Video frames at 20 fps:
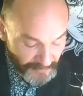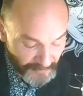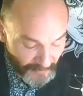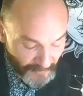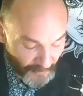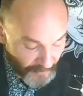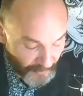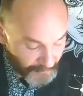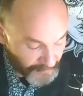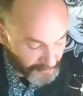
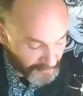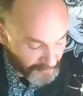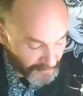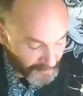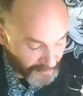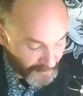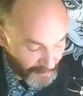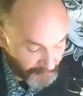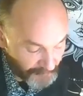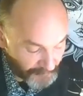time is that
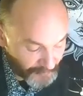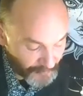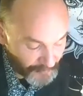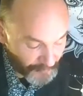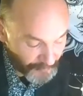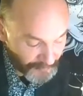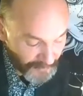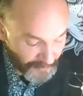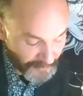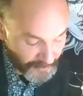
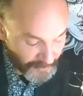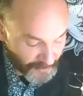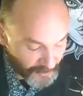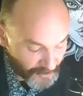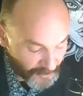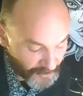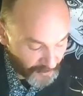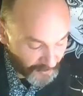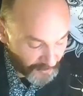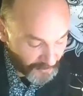Capricorn
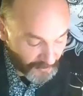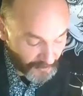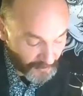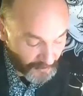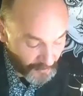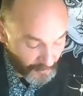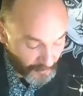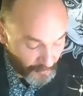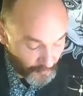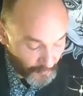energy,
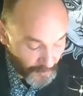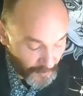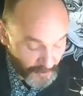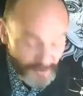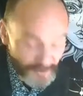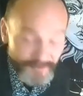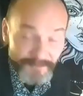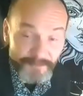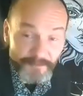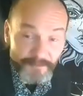
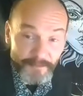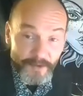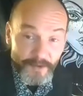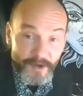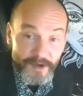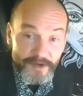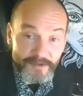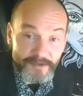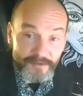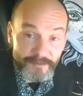which
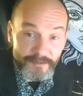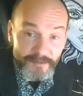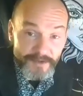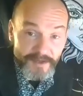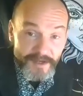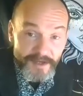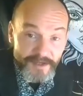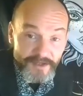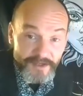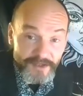works with
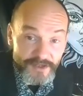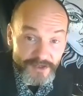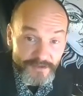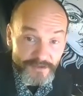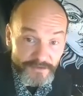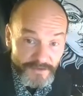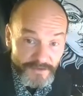the energy of